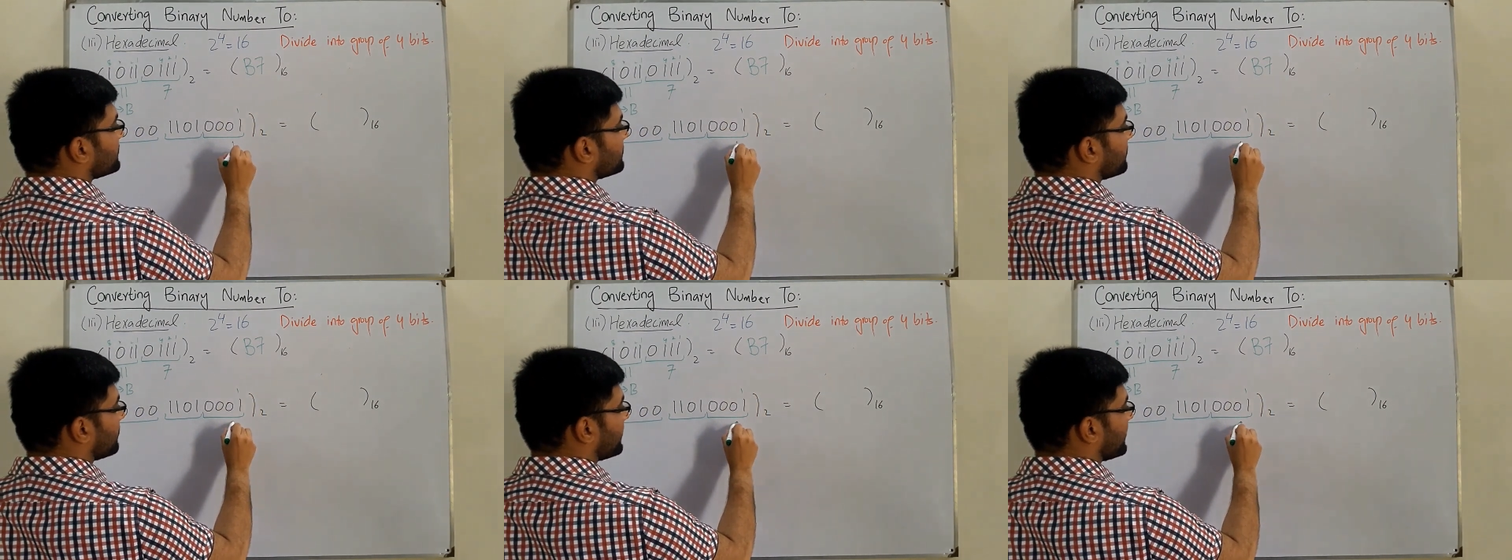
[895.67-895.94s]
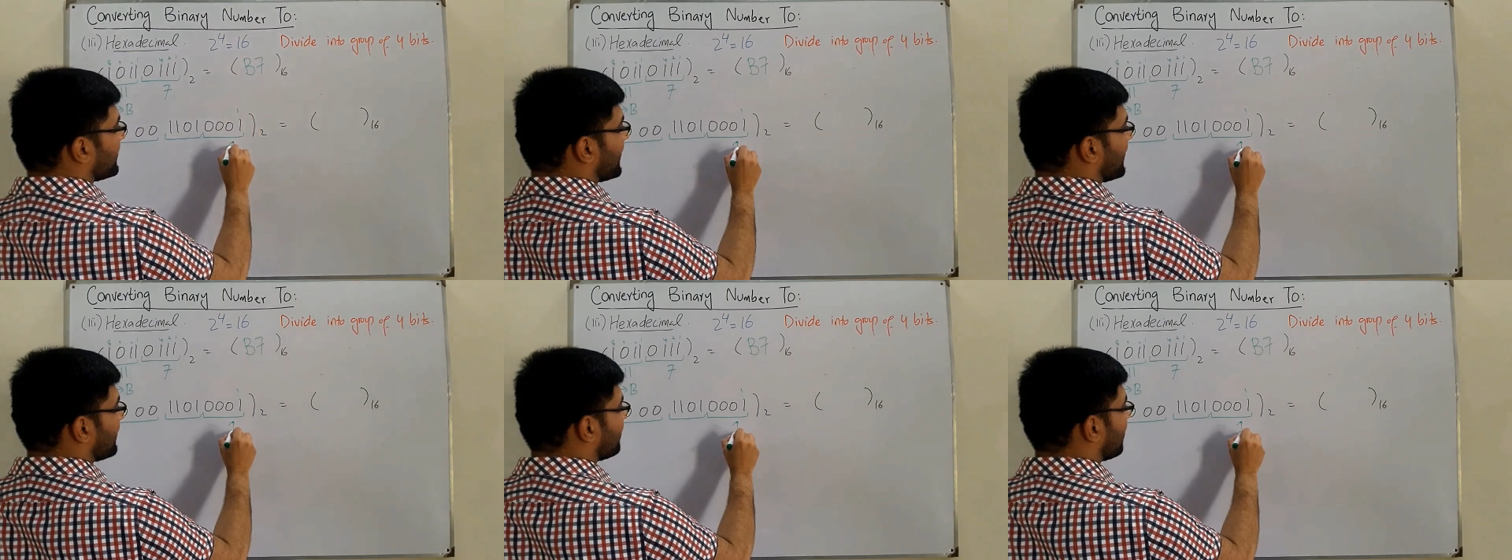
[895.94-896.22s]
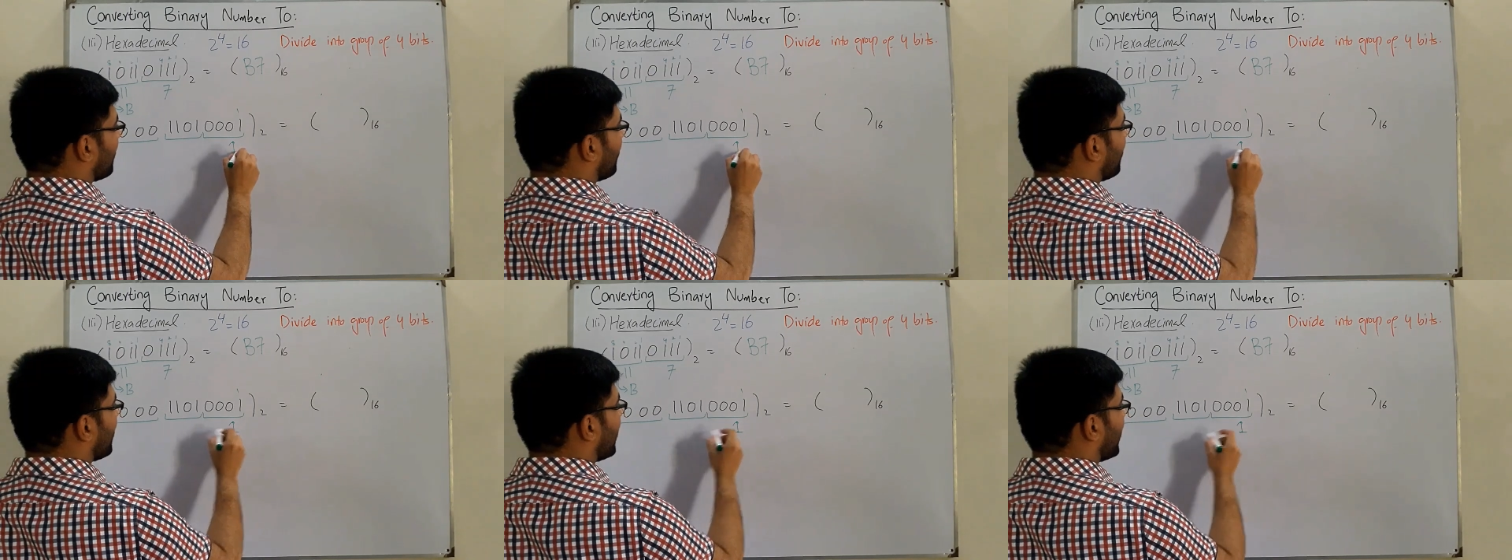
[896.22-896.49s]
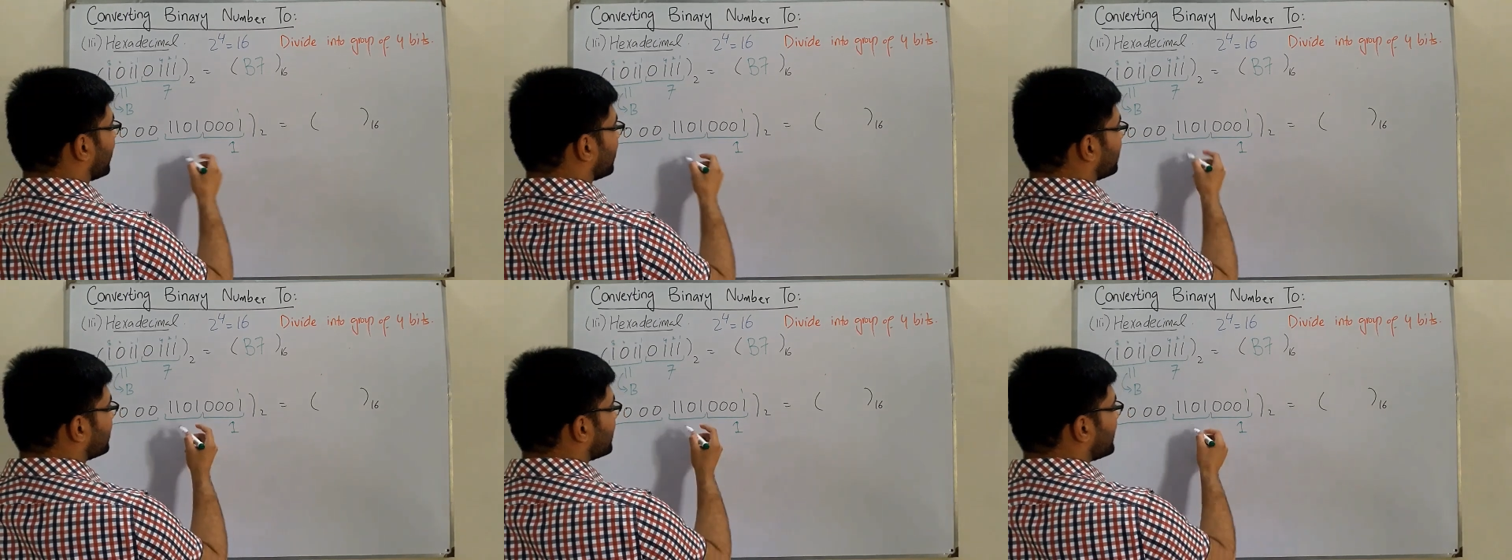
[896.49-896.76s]
we have a
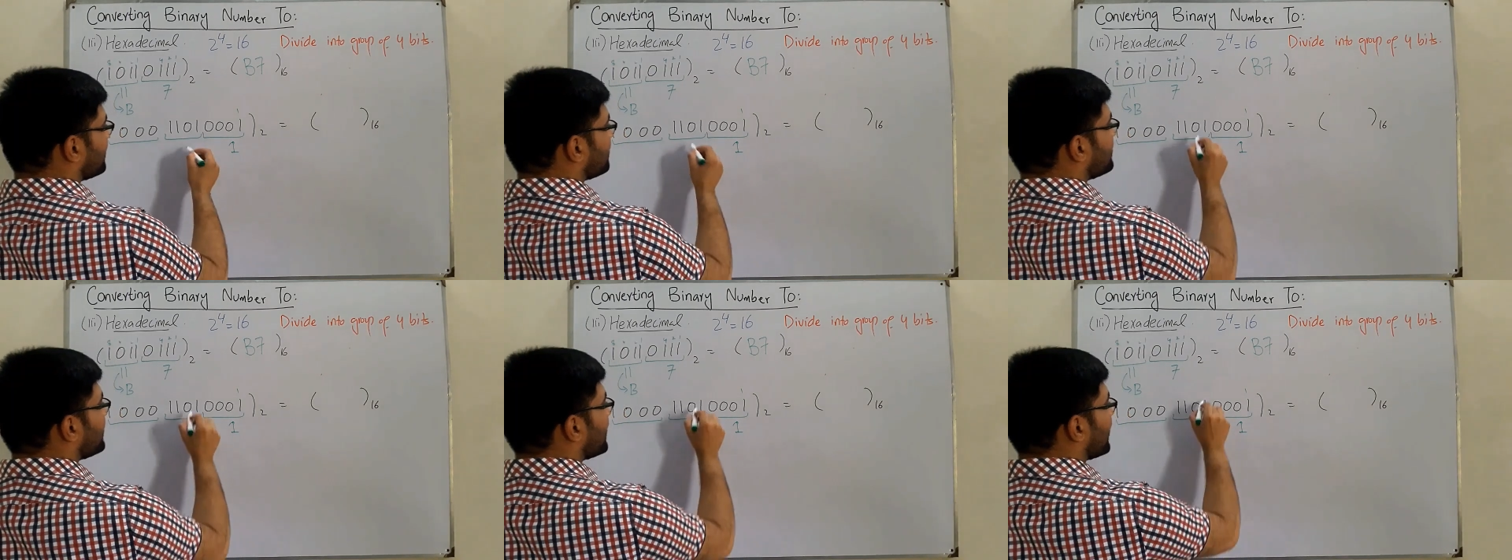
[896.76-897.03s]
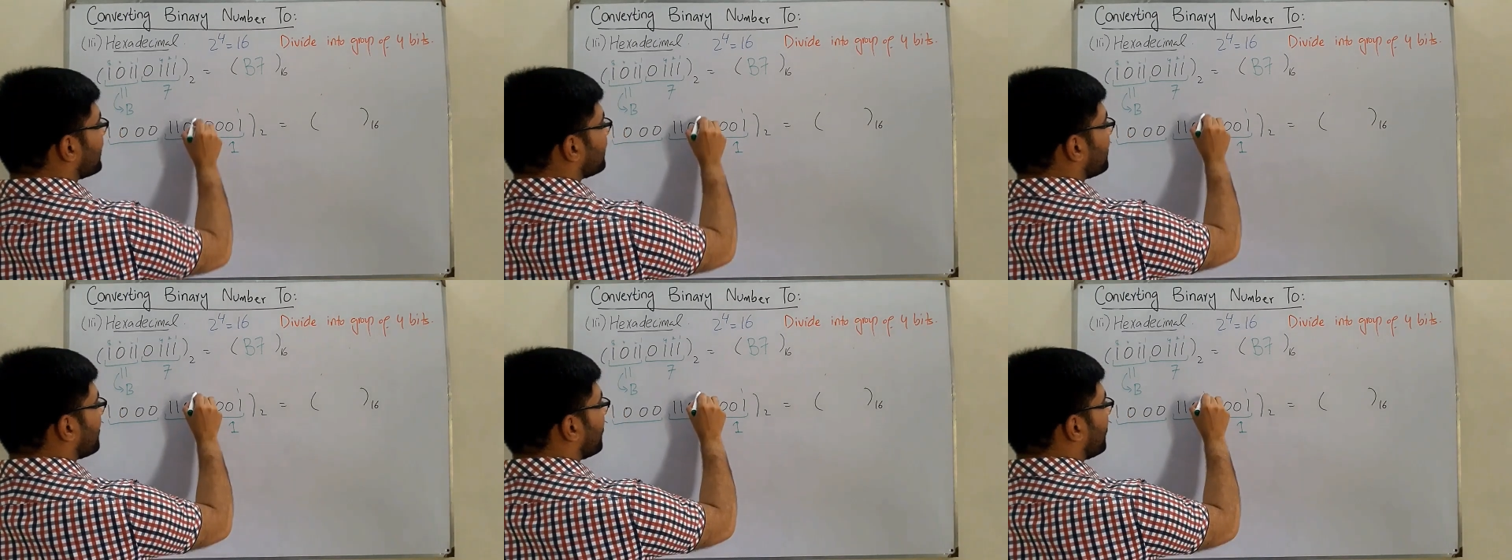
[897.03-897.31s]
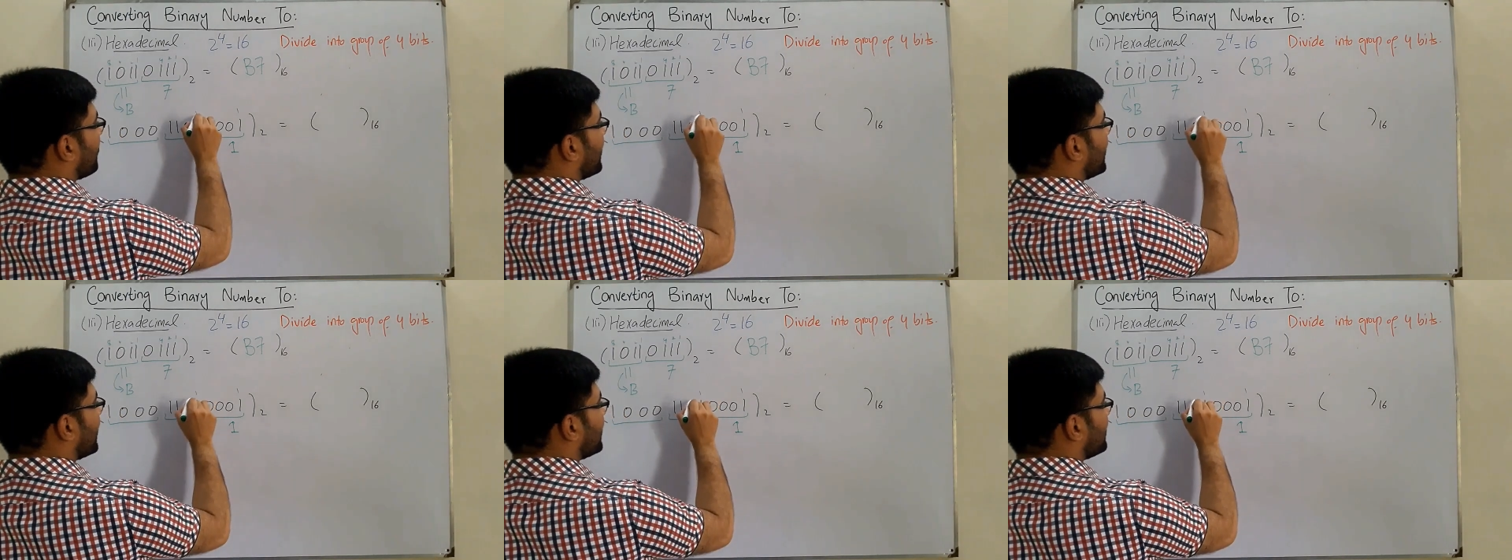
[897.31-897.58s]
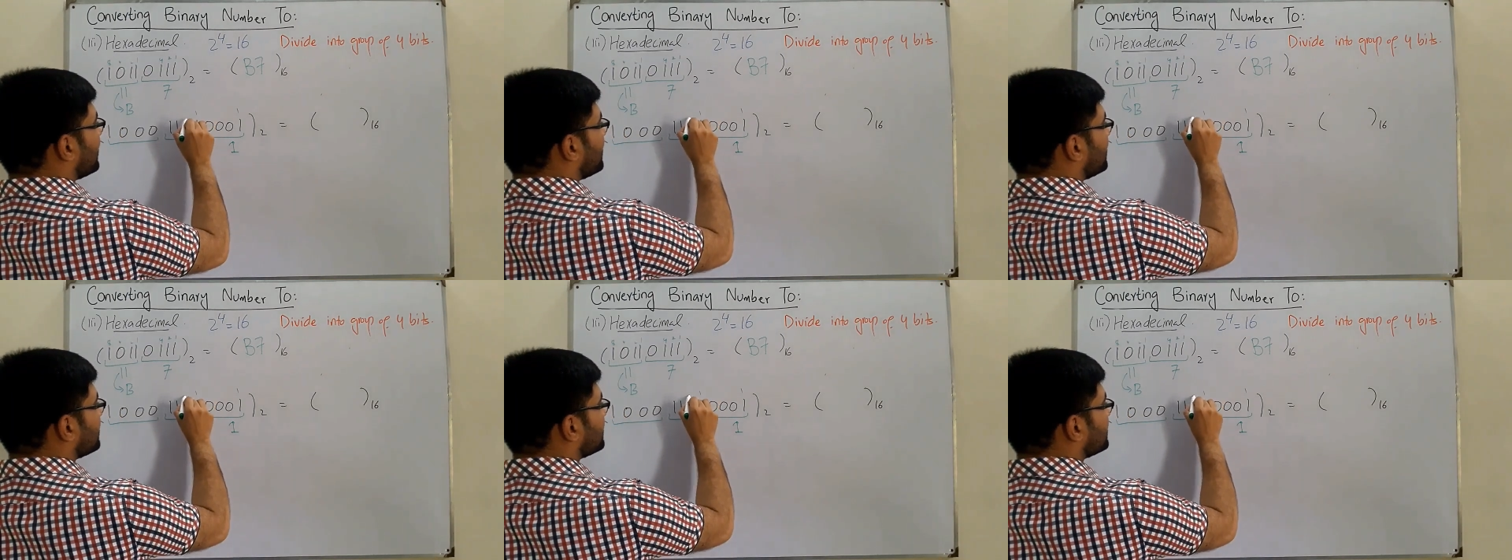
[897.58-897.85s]
one. Then we have a
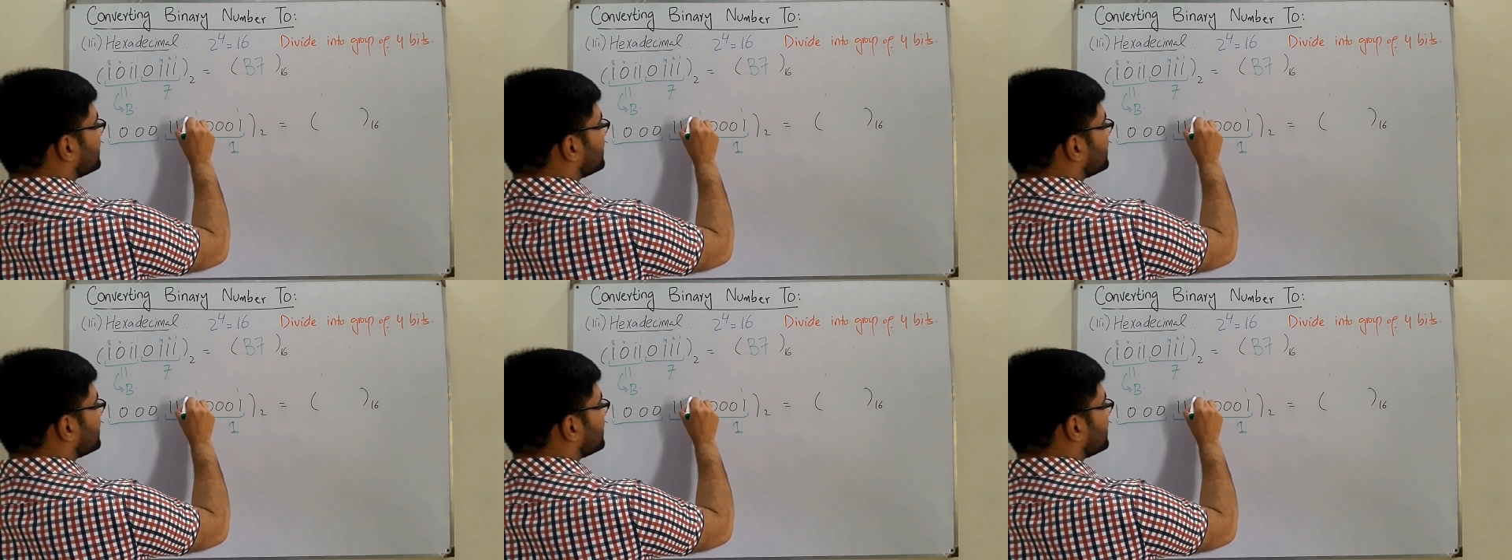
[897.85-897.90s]
one,